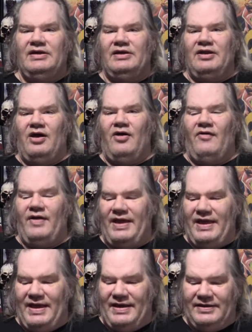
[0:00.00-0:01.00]
you know.
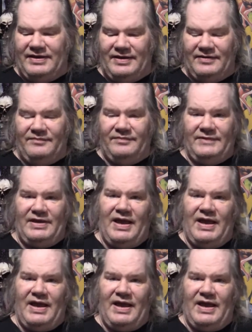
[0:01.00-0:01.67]
And